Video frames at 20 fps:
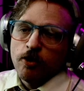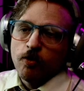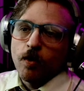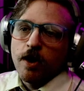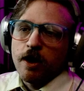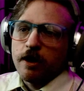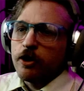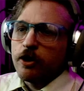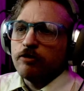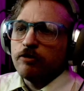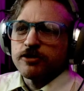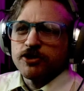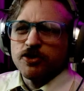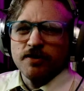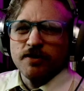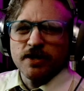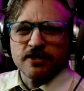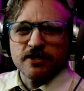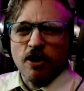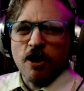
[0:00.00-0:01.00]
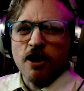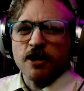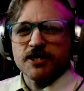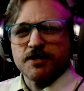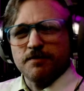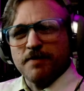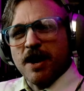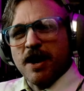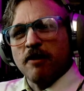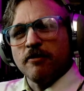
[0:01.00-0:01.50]
where it goes through and it talks
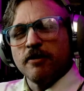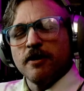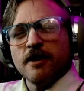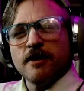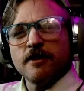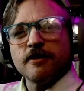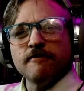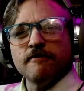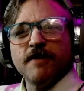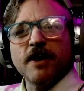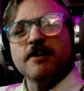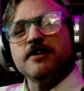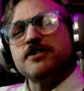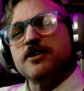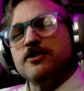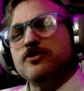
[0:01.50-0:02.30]
about the various